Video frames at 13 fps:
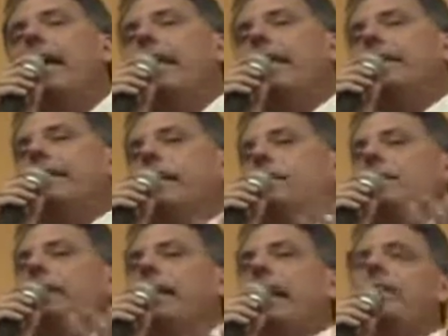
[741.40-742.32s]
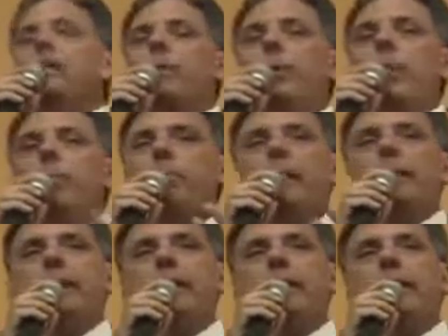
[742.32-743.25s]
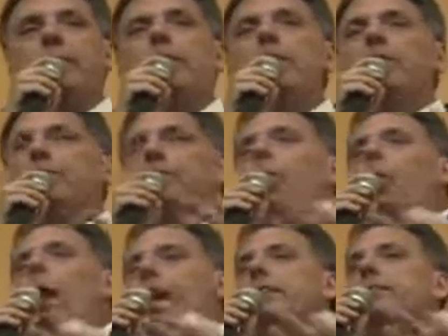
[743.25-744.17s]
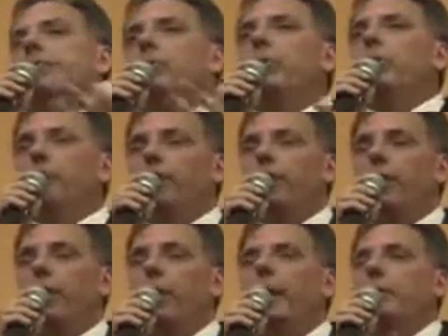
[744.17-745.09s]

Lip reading: It's a place where business should want to move,